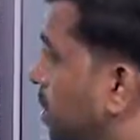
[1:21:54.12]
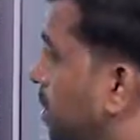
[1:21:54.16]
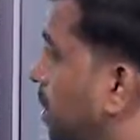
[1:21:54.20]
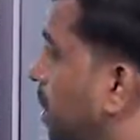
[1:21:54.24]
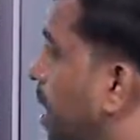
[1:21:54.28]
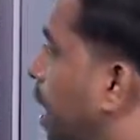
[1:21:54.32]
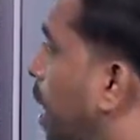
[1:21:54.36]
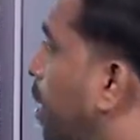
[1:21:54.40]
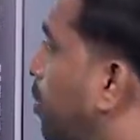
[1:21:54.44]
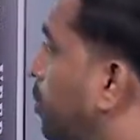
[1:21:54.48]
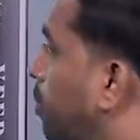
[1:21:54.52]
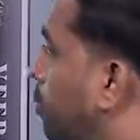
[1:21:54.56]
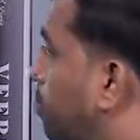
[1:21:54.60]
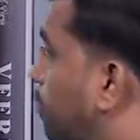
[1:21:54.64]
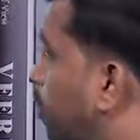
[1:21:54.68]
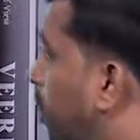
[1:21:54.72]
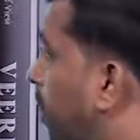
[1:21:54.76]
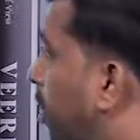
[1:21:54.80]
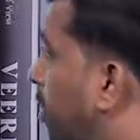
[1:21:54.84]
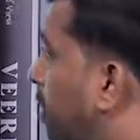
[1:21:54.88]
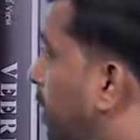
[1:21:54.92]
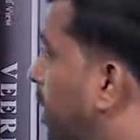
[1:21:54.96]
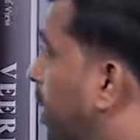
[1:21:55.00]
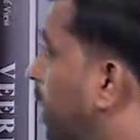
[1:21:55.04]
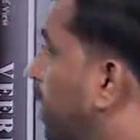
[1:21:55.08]
How to
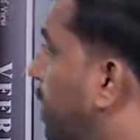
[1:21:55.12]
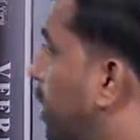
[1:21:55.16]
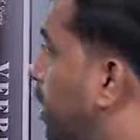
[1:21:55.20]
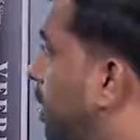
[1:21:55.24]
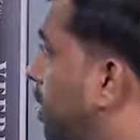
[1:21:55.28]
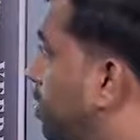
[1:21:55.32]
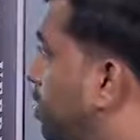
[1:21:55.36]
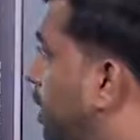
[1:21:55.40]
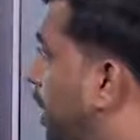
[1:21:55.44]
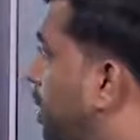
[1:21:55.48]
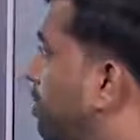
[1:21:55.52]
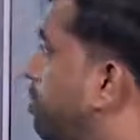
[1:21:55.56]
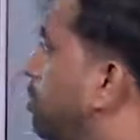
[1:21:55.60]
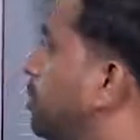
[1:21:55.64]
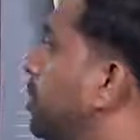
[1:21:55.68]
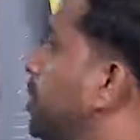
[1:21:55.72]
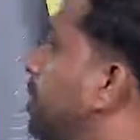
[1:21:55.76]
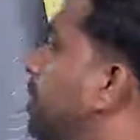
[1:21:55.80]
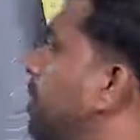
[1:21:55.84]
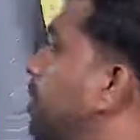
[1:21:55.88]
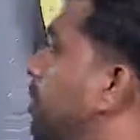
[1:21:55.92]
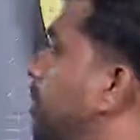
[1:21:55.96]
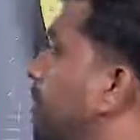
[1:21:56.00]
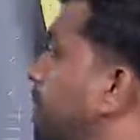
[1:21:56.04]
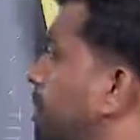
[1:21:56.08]
forward a map
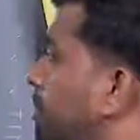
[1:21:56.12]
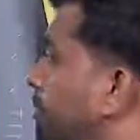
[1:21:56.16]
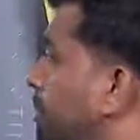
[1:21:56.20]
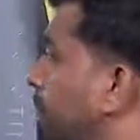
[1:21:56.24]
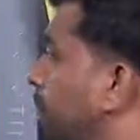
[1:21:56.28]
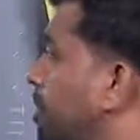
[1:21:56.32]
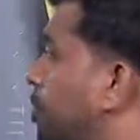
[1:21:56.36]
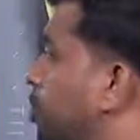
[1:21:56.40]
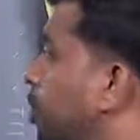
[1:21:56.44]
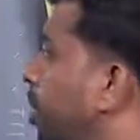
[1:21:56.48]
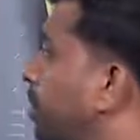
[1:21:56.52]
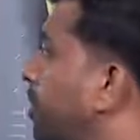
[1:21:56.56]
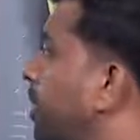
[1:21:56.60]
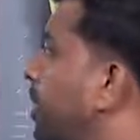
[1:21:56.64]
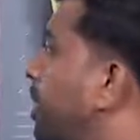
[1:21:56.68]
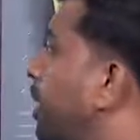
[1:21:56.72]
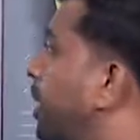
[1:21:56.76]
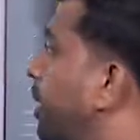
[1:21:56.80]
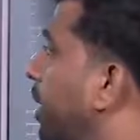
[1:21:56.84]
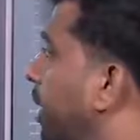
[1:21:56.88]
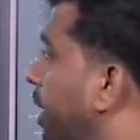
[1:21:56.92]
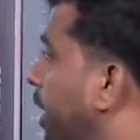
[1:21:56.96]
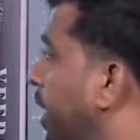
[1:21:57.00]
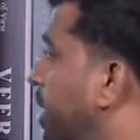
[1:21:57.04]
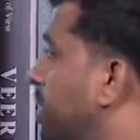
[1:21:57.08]
by showing the
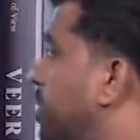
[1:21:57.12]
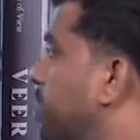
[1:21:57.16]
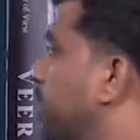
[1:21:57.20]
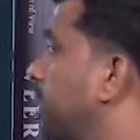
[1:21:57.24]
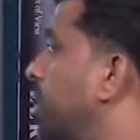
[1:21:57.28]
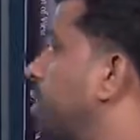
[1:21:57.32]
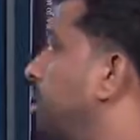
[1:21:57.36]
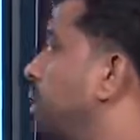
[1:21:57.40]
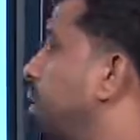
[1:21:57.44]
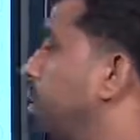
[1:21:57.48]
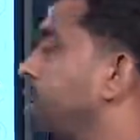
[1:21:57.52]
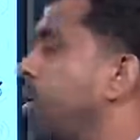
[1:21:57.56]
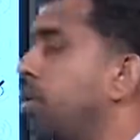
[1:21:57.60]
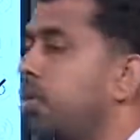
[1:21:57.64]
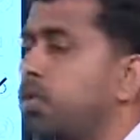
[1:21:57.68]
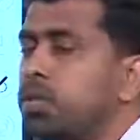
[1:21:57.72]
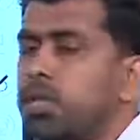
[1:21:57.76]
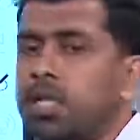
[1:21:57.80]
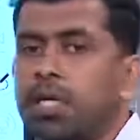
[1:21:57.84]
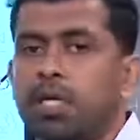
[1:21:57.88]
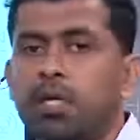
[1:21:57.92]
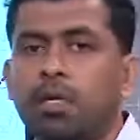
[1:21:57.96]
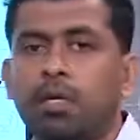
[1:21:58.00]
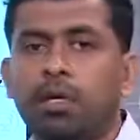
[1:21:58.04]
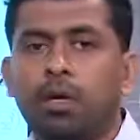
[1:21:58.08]
direction to
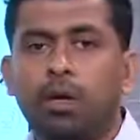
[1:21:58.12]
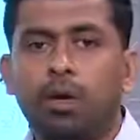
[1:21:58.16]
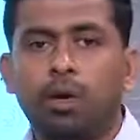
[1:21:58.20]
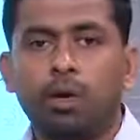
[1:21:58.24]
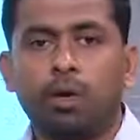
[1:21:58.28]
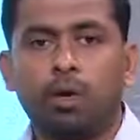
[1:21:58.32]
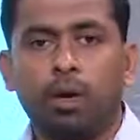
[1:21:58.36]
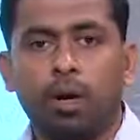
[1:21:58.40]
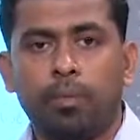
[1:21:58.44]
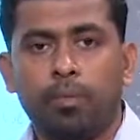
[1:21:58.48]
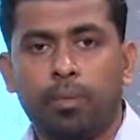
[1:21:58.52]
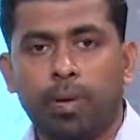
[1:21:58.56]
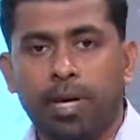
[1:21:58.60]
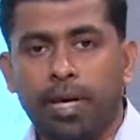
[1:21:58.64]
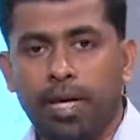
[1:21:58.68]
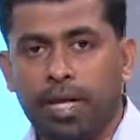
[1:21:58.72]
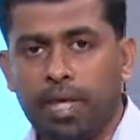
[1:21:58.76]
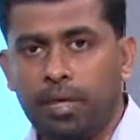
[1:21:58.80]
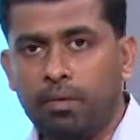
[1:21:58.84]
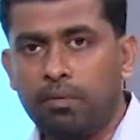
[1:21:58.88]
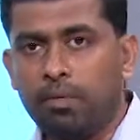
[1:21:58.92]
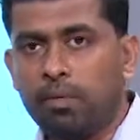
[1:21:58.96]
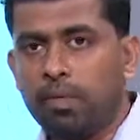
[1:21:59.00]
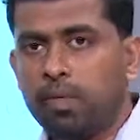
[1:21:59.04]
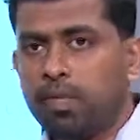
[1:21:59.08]
the
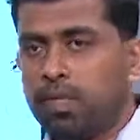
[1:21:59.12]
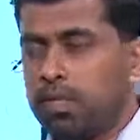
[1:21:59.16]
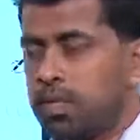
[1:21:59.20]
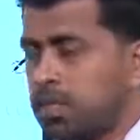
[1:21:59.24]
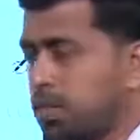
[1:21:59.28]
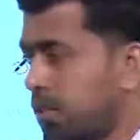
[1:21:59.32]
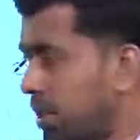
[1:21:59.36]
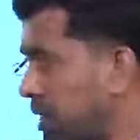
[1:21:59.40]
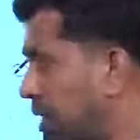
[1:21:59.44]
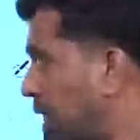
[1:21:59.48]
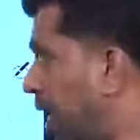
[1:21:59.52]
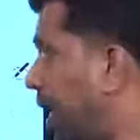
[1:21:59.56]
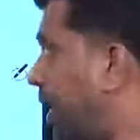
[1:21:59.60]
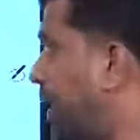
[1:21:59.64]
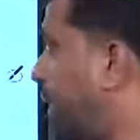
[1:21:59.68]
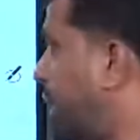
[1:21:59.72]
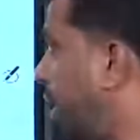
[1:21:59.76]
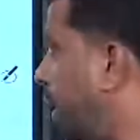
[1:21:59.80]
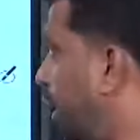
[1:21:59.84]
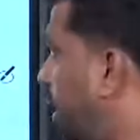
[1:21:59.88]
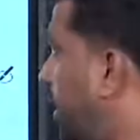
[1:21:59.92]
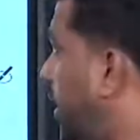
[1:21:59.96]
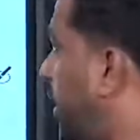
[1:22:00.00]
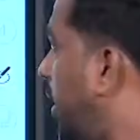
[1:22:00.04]
cooperative society.